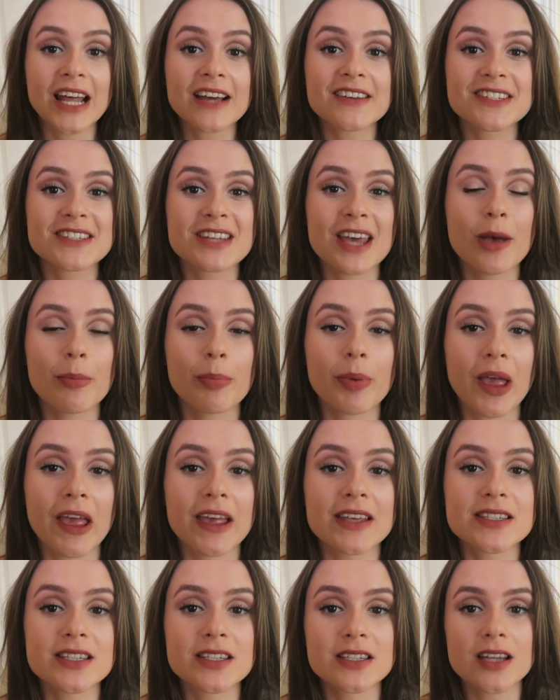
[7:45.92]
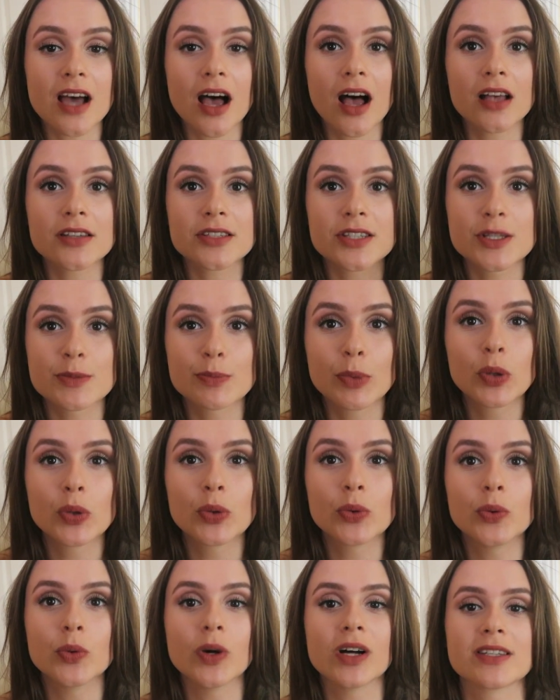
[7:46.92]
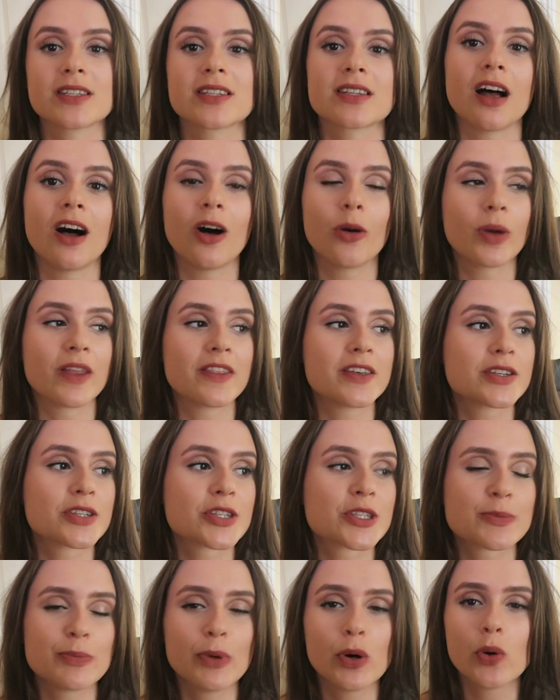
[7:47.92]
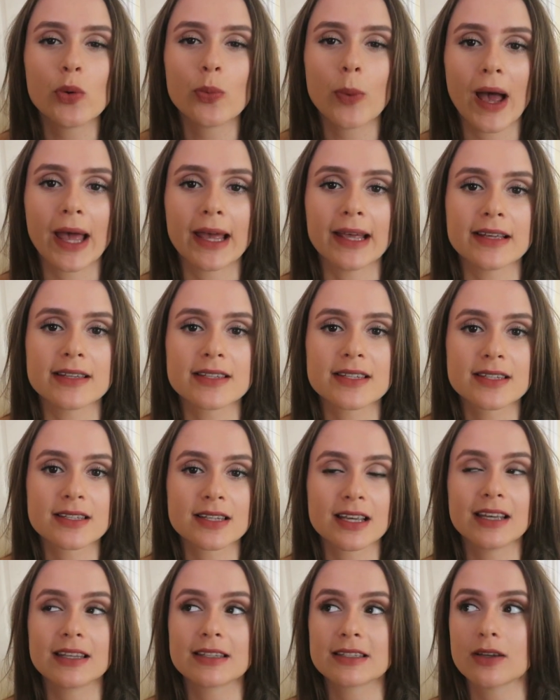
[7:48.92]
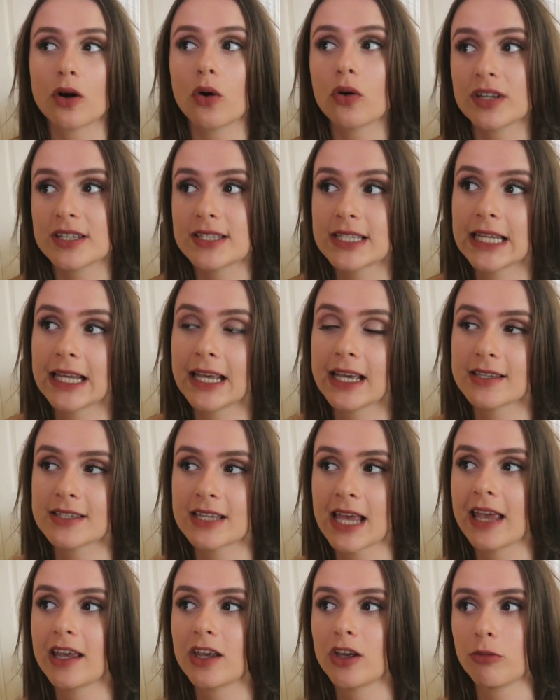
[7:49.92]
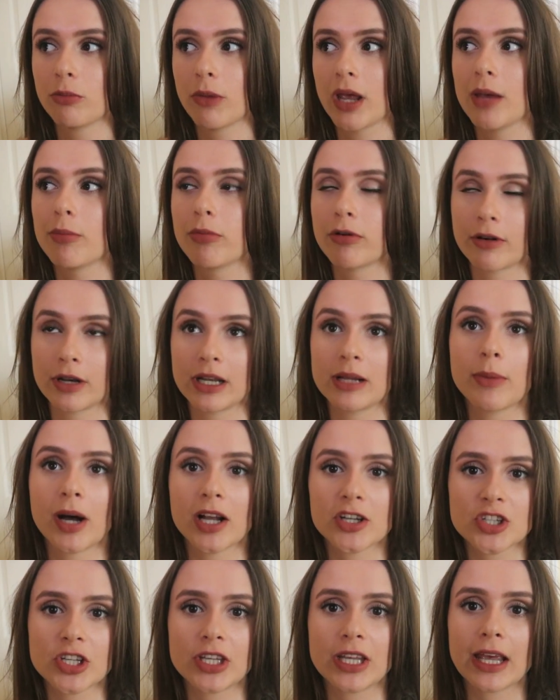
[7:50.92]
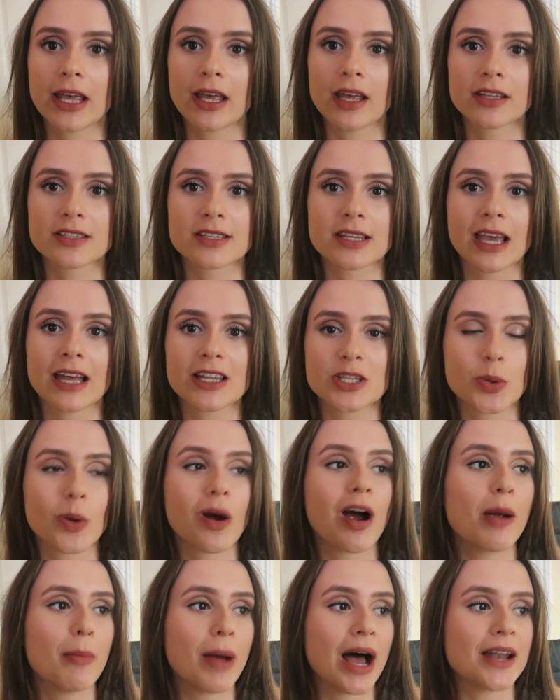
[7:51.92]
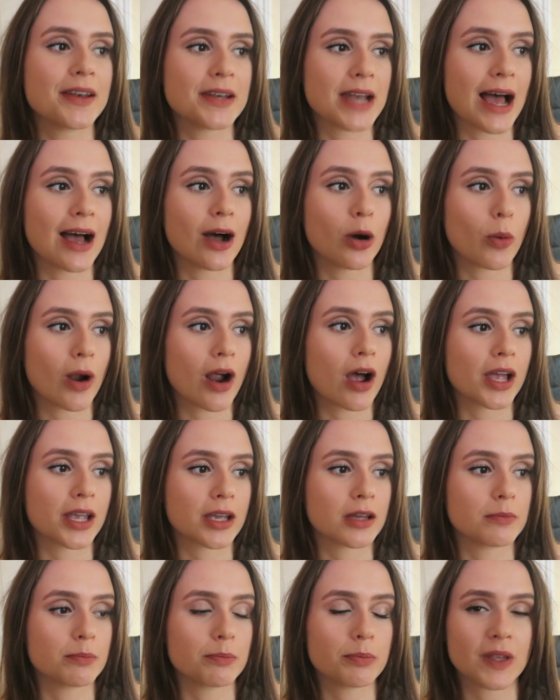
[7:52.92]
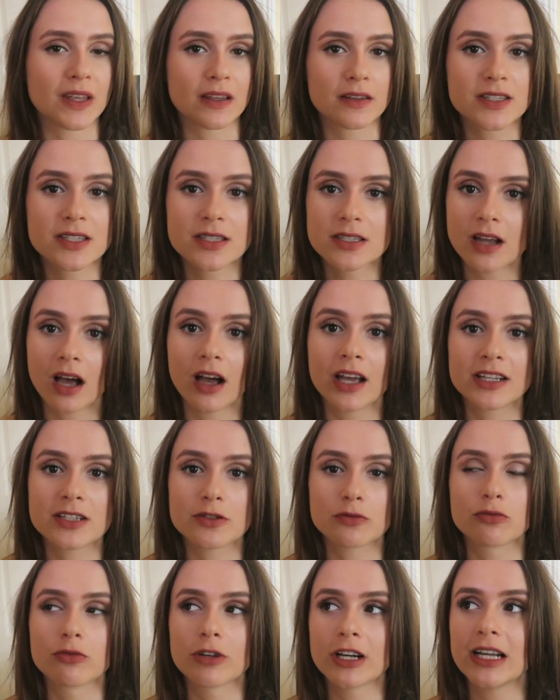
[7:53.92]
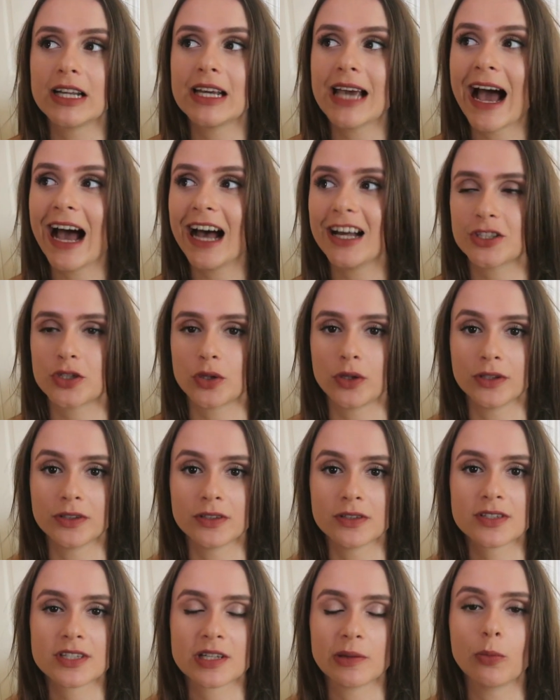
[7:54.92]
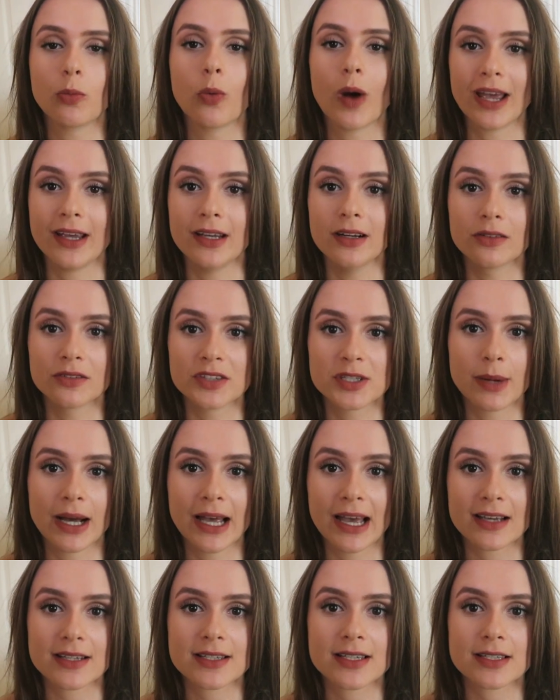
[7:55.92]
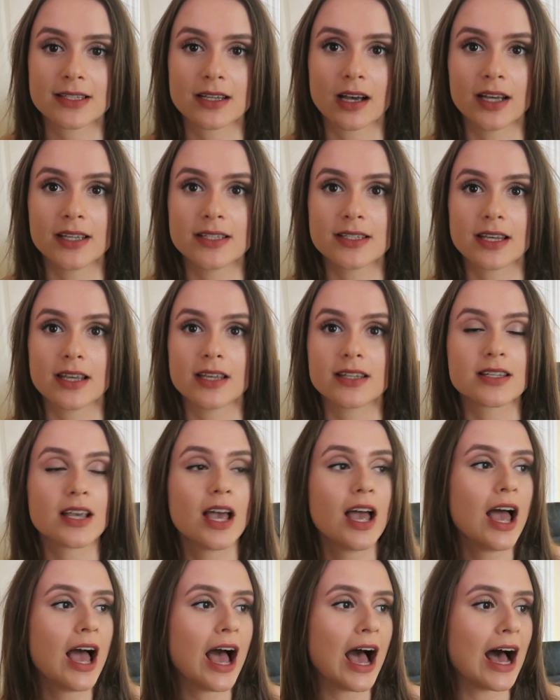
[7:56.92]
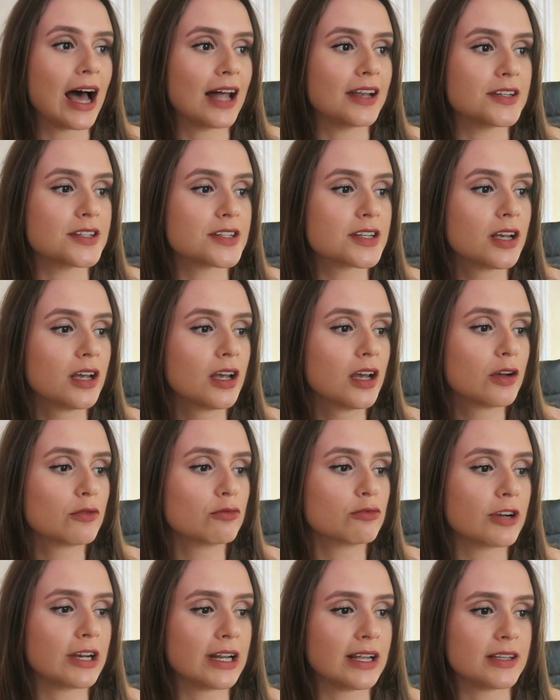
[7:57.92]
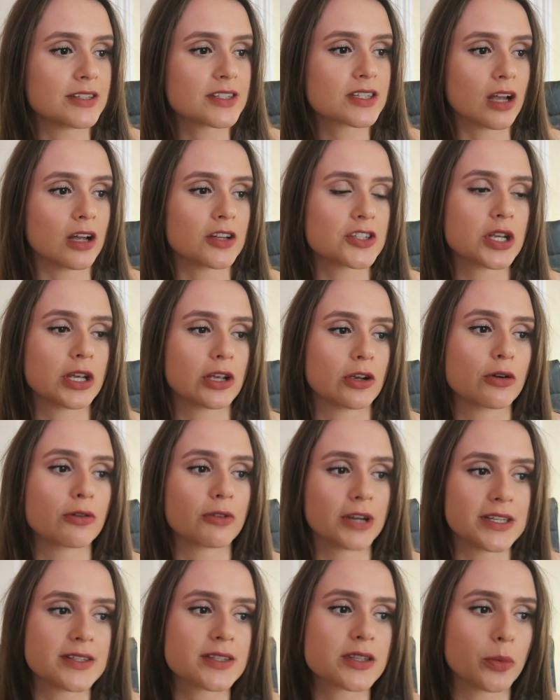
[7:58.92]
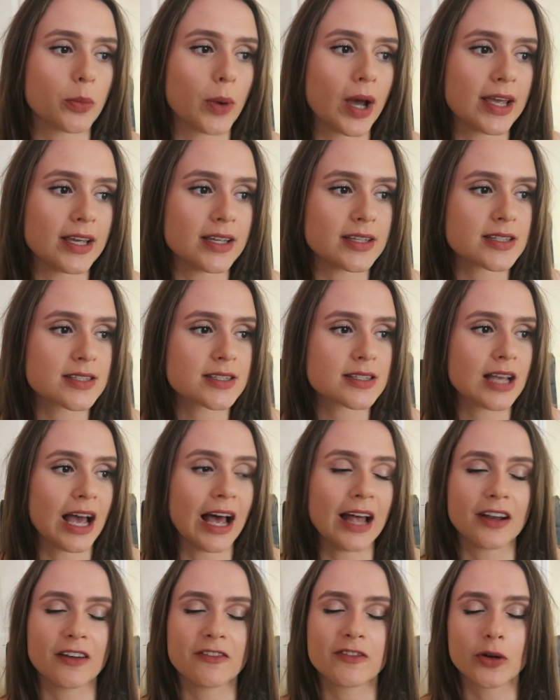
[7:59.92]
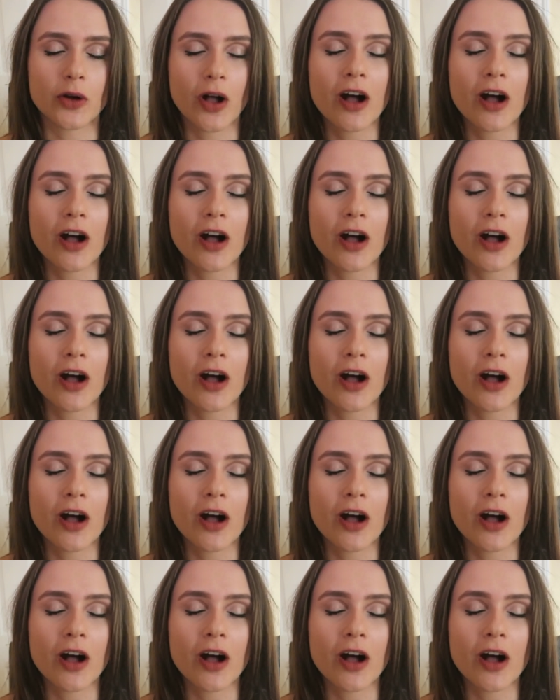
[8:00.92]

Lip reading: next tip is start small and start with small weights. It honestly has taken me pretty much a year to get to where I'm at now, where I can be starting to really add on some weight onto my exercises and really start to increase the weights, and I feel